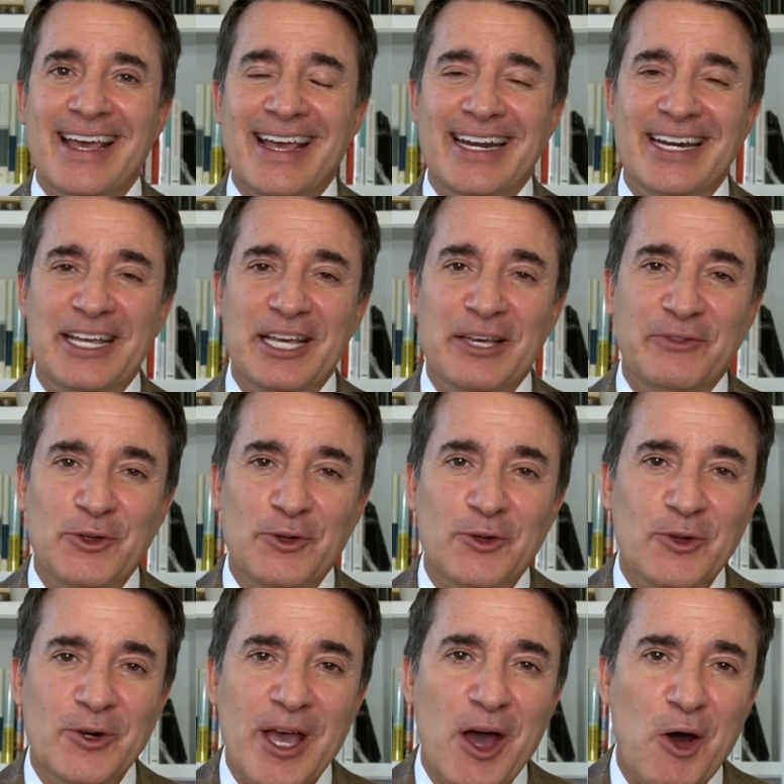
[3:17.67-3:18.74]
And if you
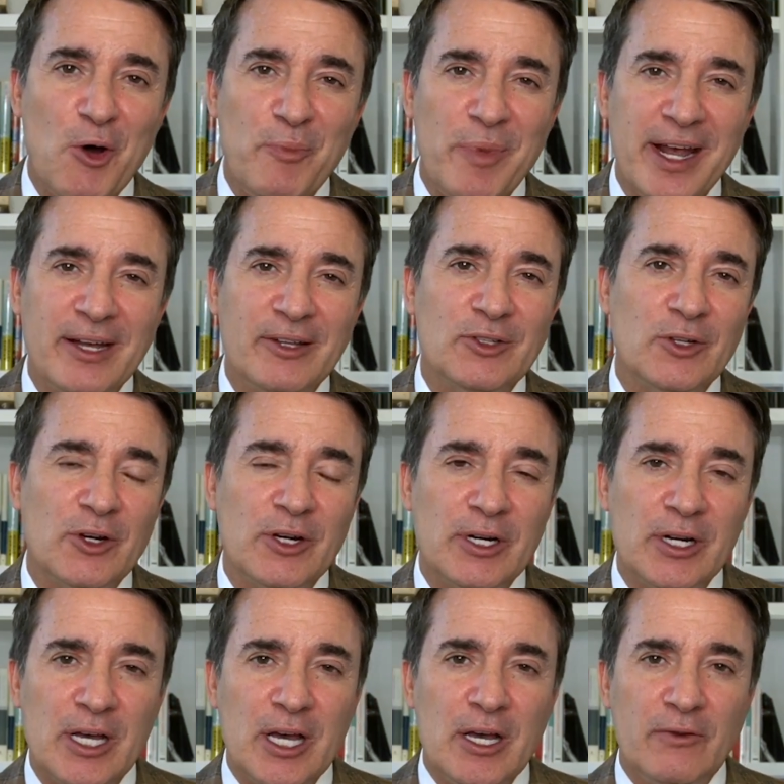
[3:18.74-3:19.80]
could help answer it,
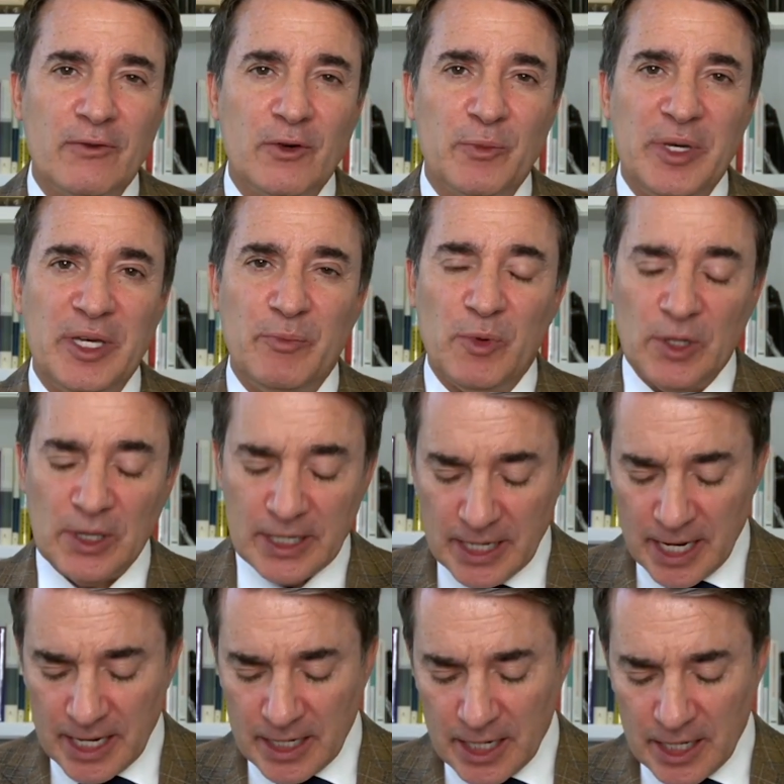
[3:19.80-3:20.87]
for people. And,
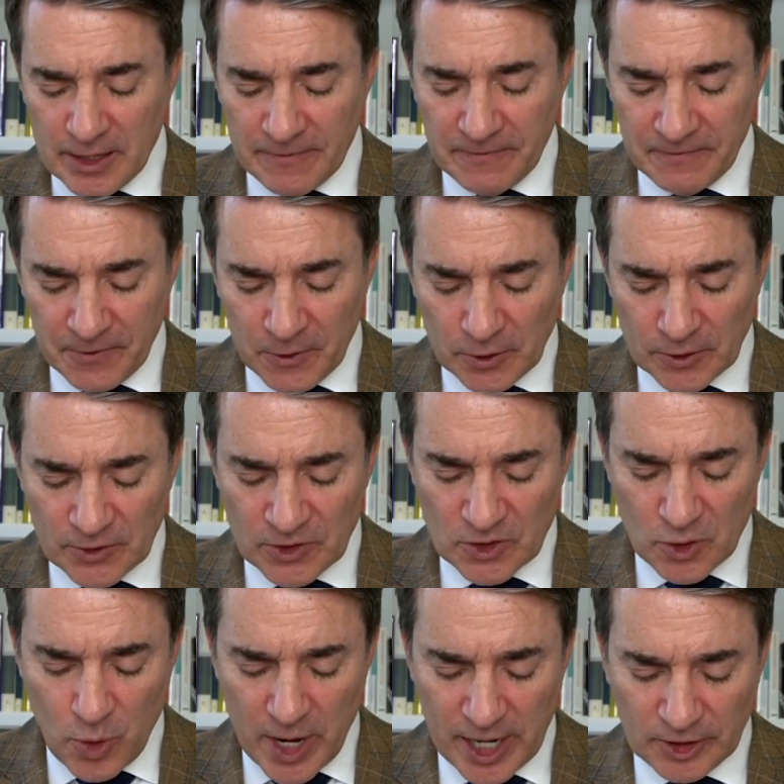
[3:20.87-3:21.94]
and, and the first
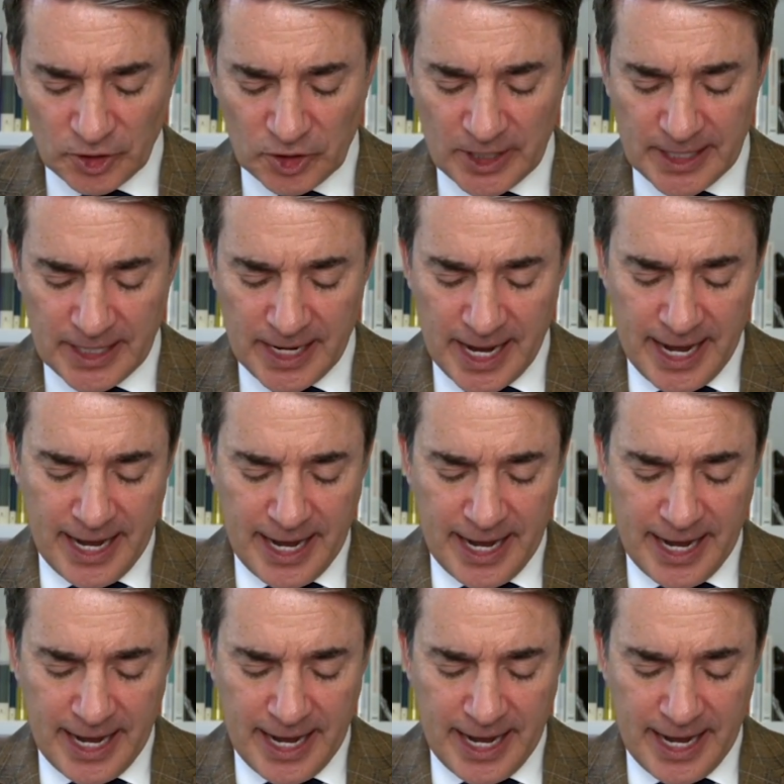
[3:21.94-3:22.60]
question